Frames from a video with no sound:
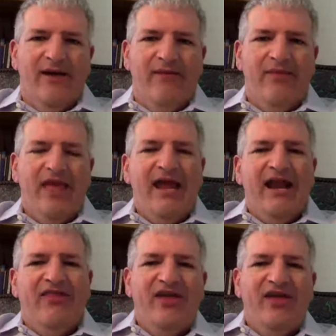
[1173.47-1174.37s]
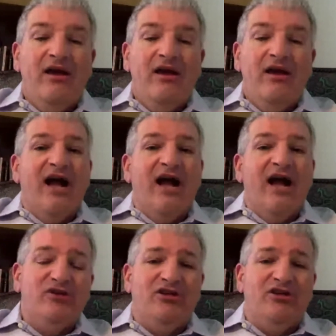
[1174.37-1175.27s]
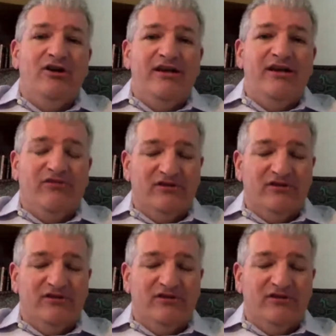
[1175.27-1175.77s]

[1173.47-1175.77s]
And I think it's an opportunity